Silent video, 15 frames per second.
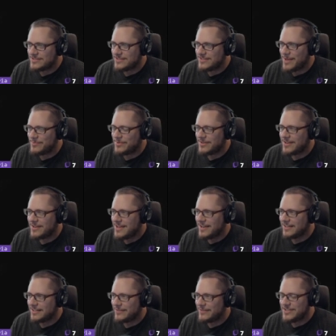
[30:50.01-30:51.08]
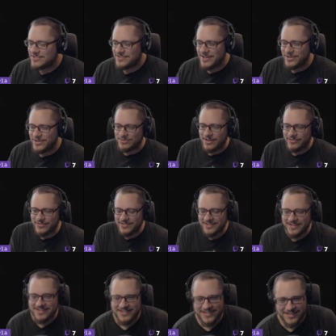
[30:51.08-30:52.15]
up? I love these sneakers
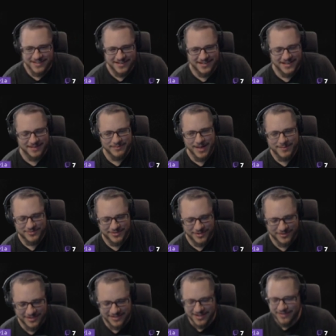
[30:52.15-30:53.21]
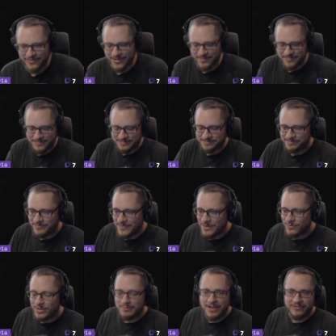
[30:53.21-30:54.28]
references. I'm absolutely loving them.
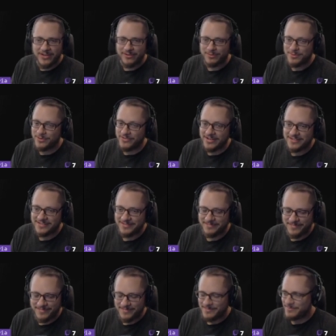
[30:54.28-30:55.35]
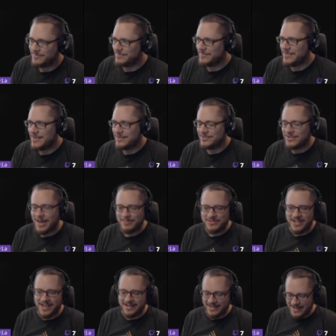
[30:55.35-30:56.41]
One of my favorite movies. Top
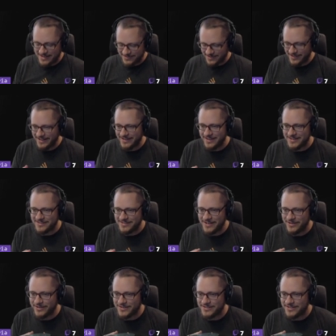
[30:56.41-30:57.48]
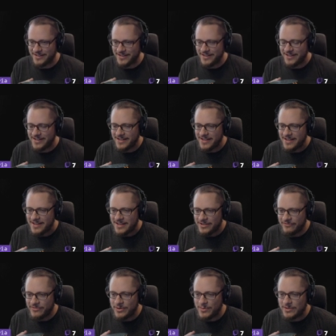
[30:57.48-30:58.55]
10, easily, is Sneakers.
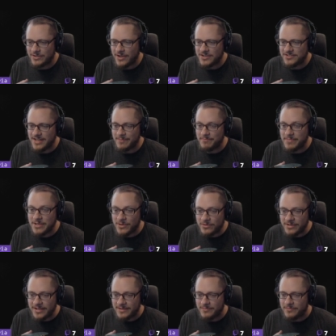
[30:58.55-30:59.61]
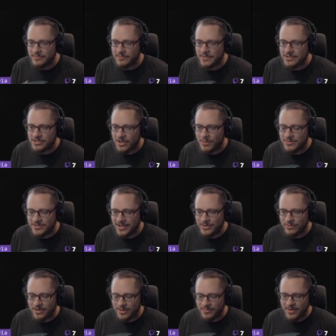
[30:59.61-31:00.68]
V1 launched at Build, but it's almost like
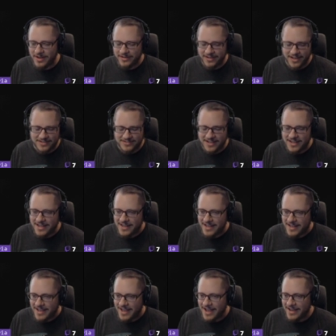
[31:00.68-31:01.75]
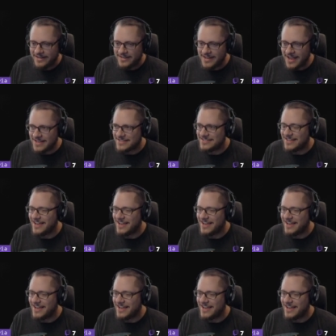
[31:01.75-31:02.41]
you're on our podcast. Yes,